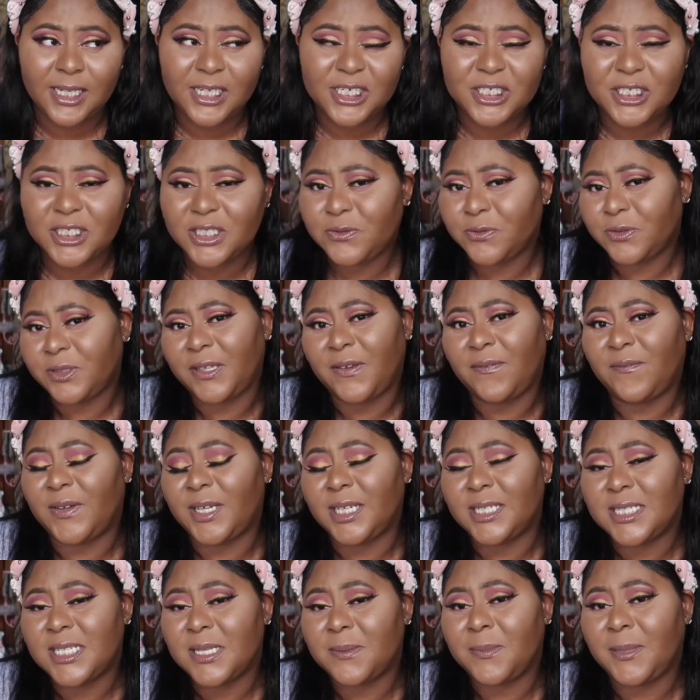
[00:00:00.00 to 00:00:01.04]
It's just really
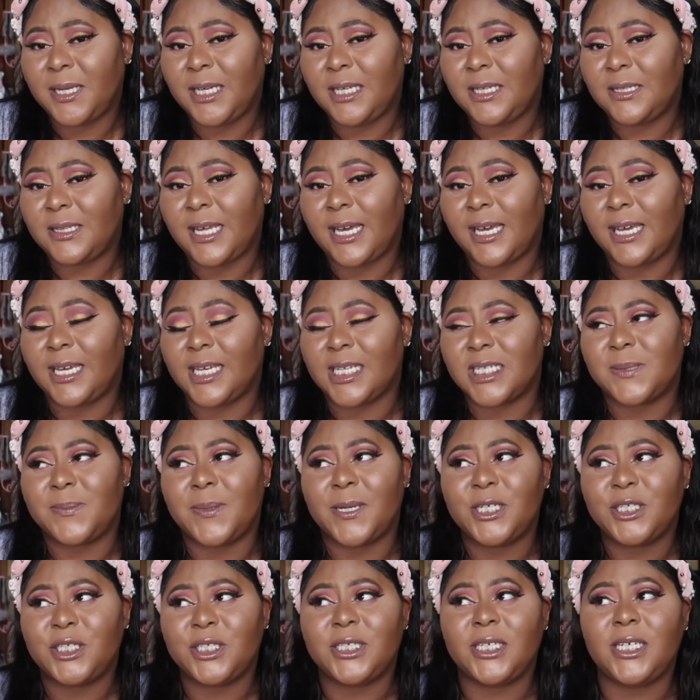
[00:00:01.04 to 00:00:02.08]
fun to me, like
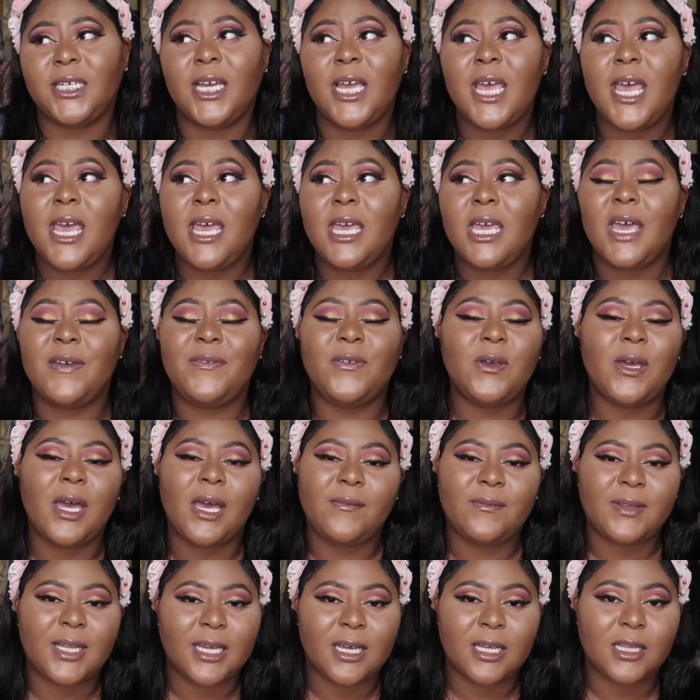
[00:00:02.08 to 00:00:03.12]
especially if you
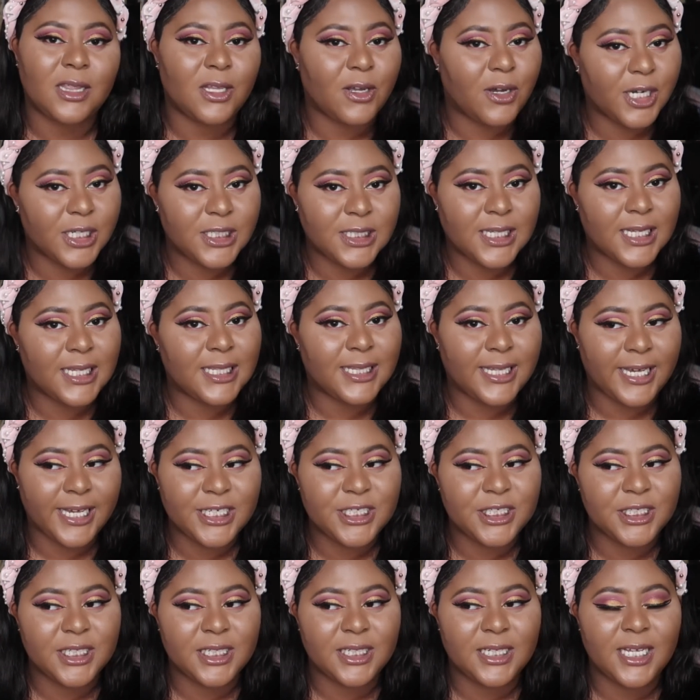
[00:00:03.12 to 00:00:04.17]
have like a large
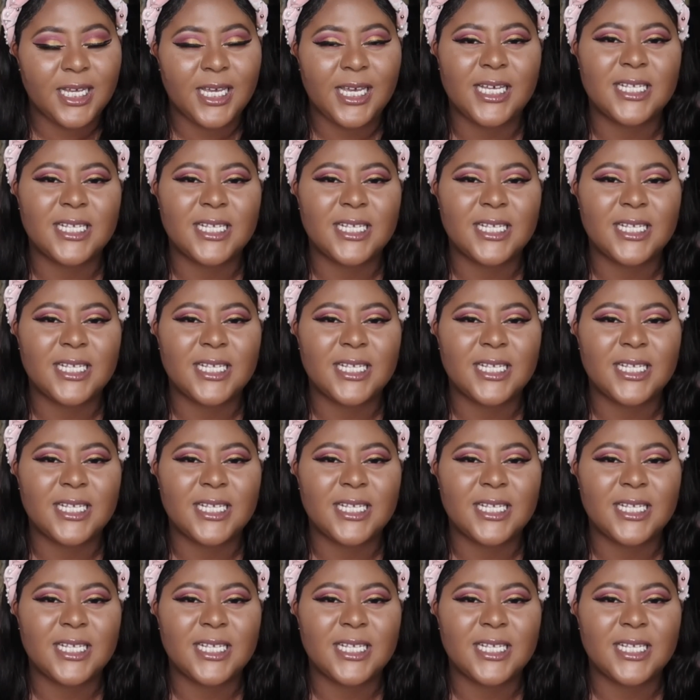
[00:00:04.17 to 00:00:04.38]
collection,